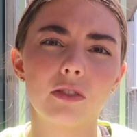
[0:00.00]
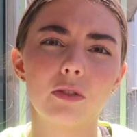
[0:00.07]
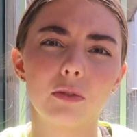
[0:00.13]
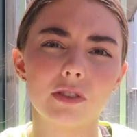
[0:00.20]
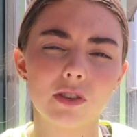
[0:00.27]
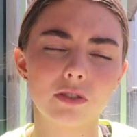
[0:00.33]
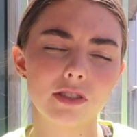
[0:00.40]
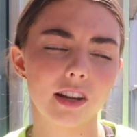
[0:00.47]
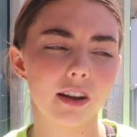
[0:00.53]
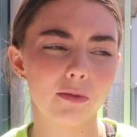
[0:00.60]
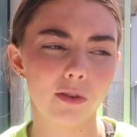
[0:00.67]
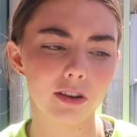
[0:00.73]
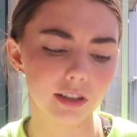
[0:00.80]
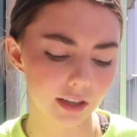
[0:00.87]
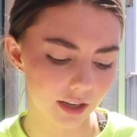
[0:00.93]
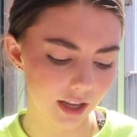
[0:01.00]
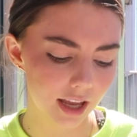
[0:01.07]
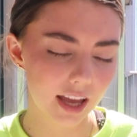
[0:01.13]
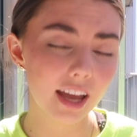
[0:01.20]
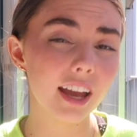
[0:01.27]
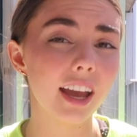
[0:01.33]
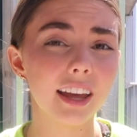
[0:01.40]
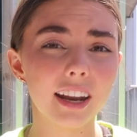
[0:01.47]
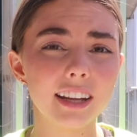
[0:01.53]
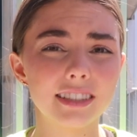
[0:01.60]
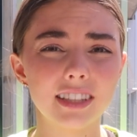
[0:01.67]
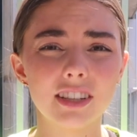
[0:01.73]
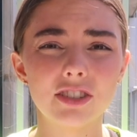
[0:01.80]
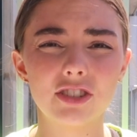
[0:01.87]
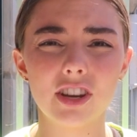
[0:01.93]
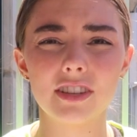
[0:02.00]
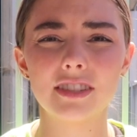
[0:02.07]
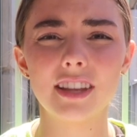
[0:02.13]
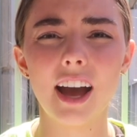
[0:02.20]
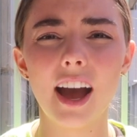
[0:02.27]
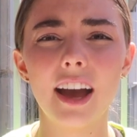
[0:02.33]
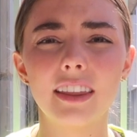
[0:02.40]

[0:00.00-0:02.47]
the results that I wanted, and I did just that.